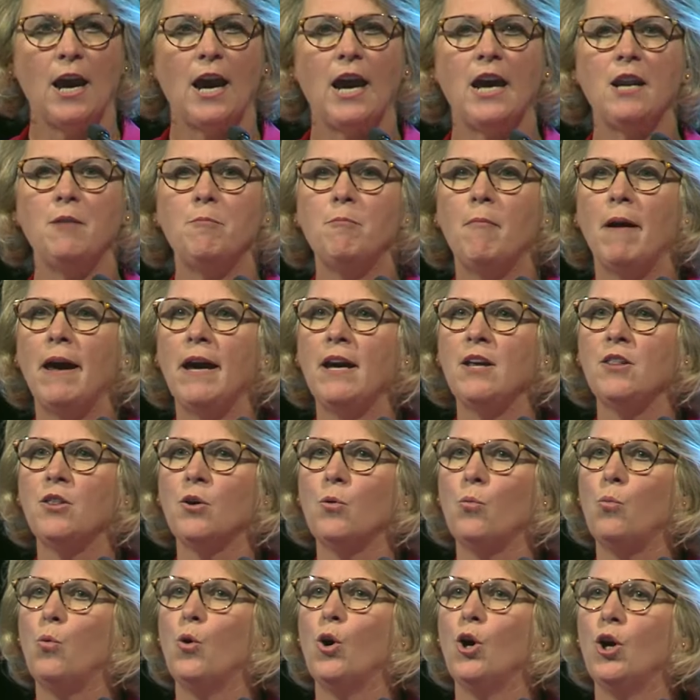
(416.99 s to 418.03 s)
and may the
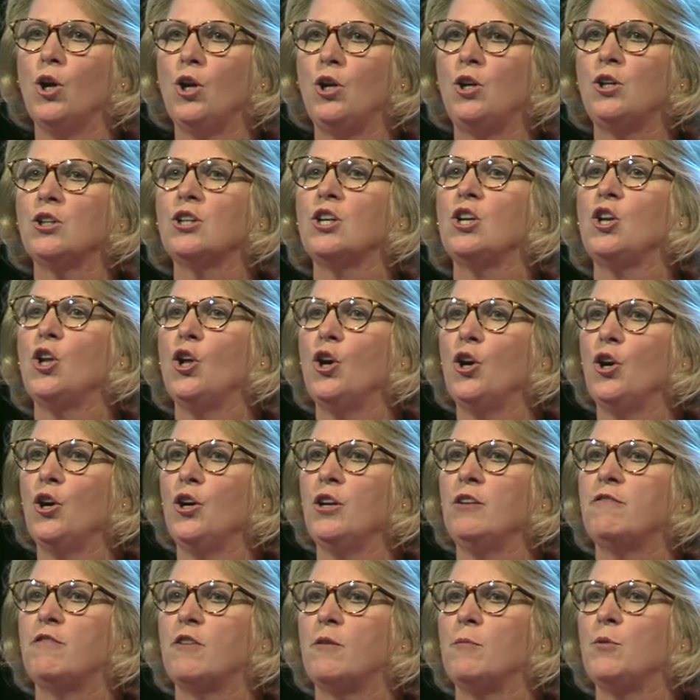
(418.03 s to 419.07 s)
world
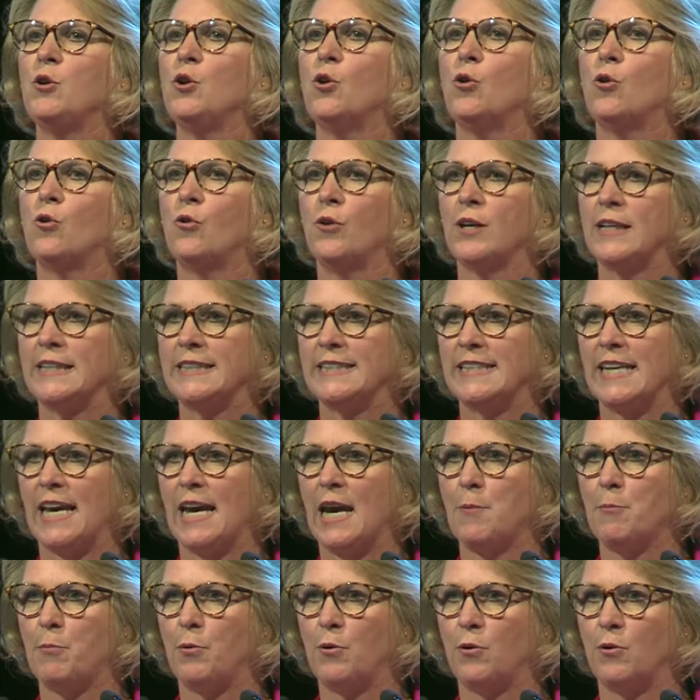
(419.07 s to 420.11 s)
learn from your
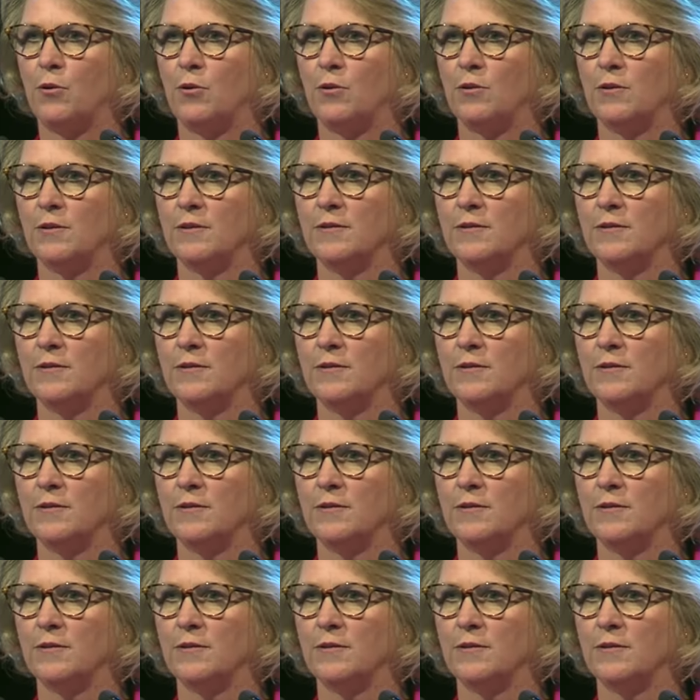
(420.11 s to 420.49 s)
example.